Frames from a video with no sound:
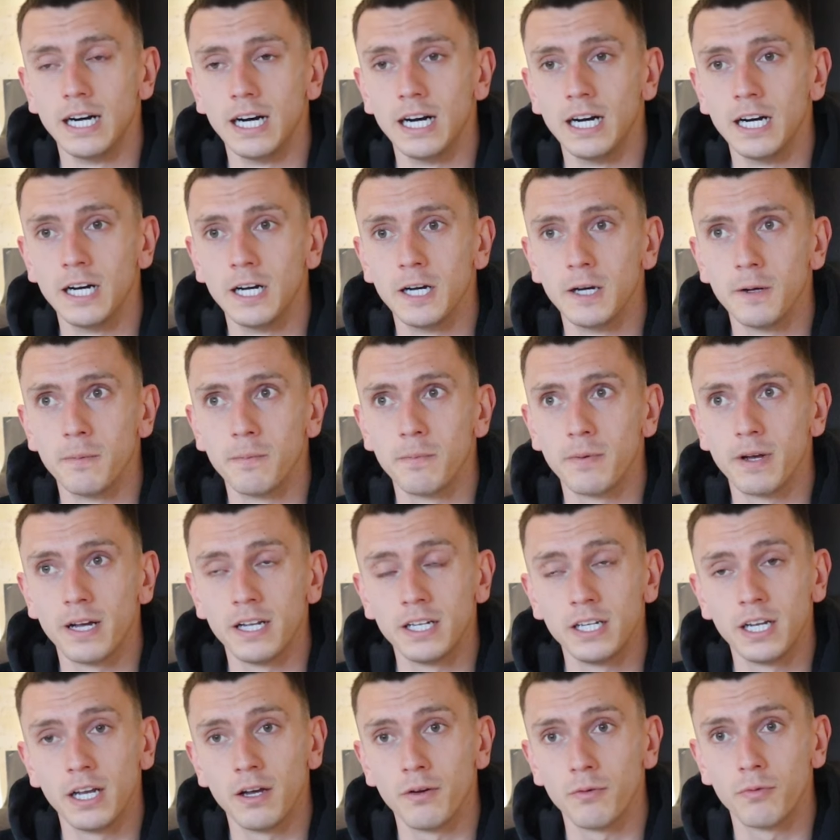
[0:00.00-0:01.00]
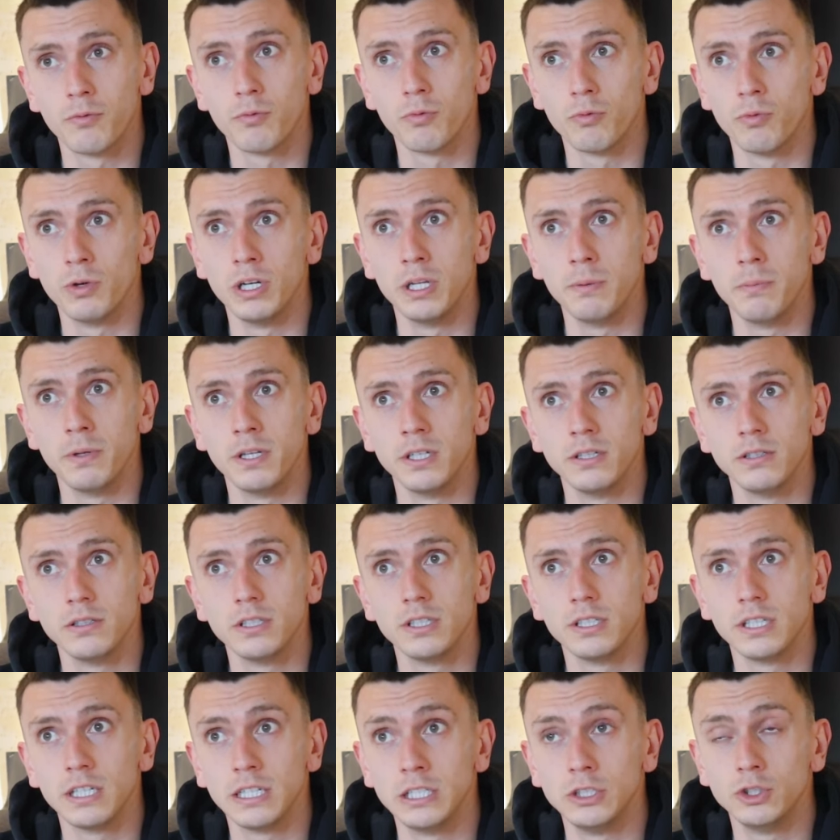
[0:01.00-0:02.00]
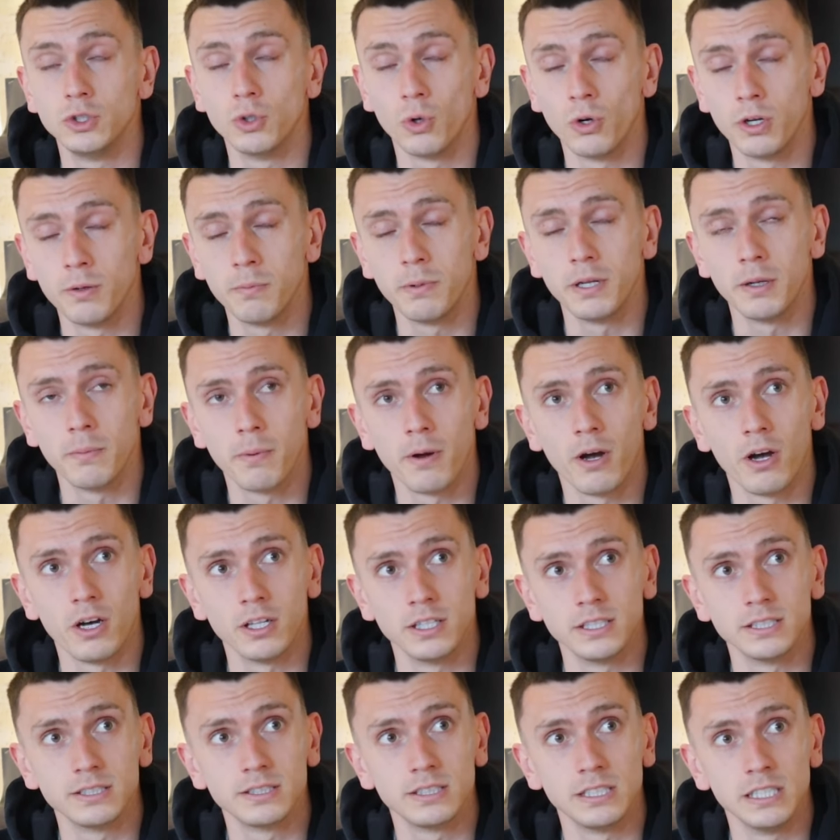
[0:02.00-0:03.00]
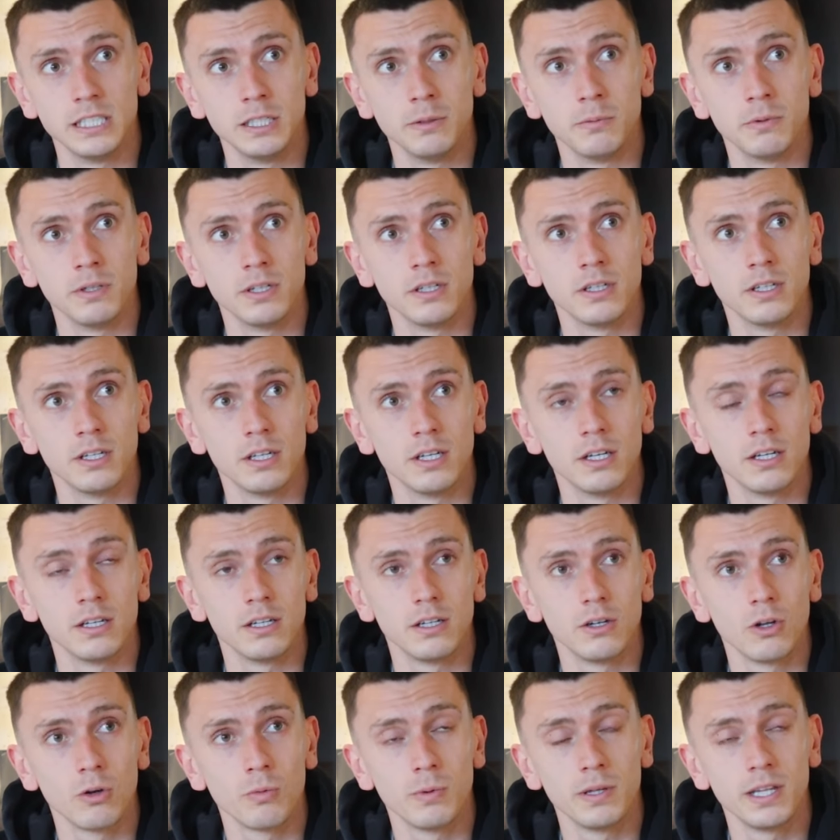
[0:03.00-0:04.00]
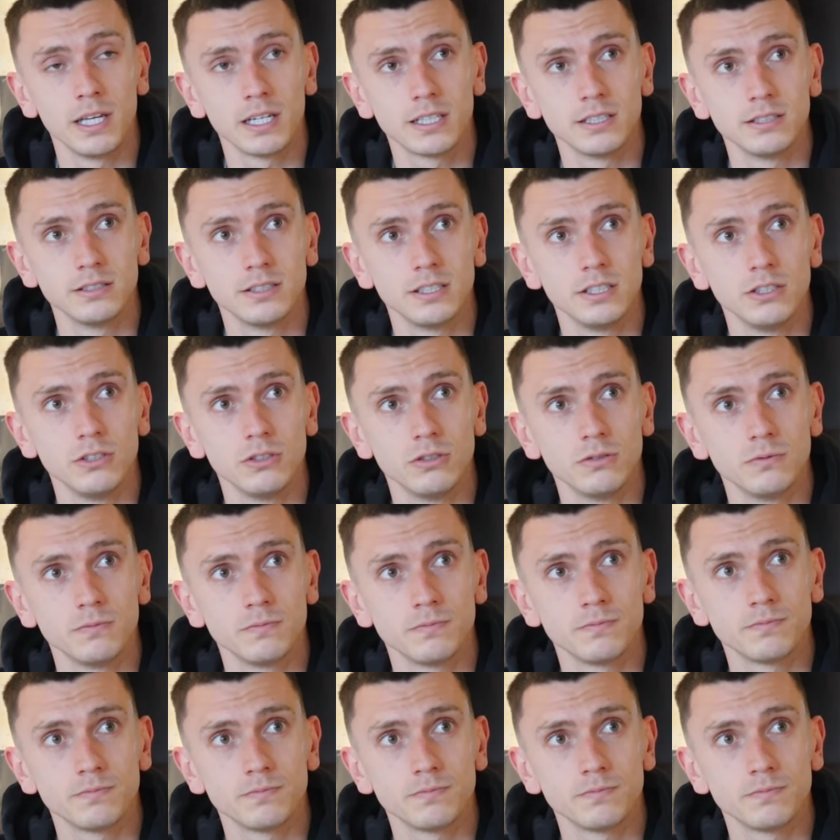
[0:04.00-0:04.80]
I've really enjoyed being a part of this team, and along with that, continue.